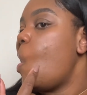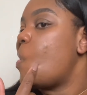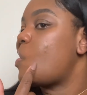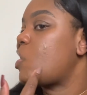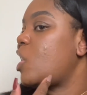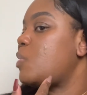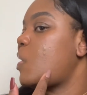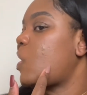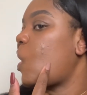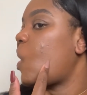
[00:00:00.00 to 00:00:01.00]
When I stretch
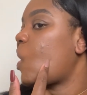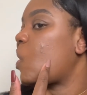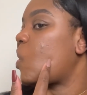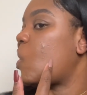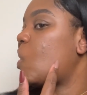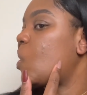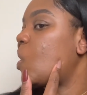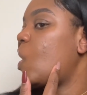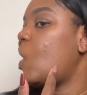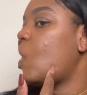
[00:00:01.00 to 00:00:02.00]
my skin, I can still
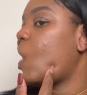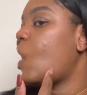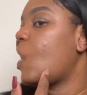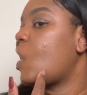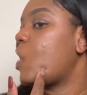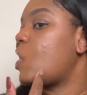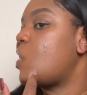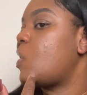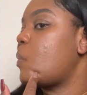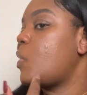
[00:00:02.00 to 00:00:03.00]
see like
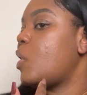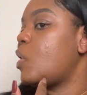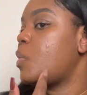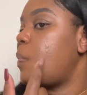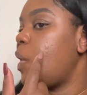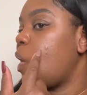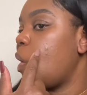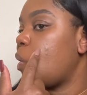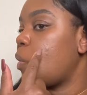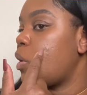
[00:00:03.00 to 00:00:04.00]
some of those
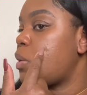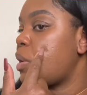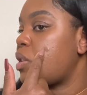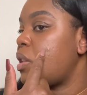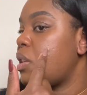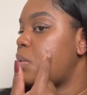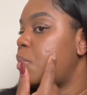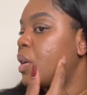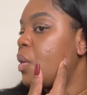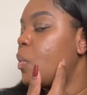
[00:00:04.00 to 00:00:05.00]
peeking through, especially this
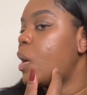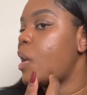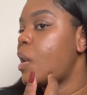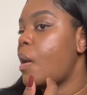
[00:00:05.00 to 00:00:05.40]
bigger one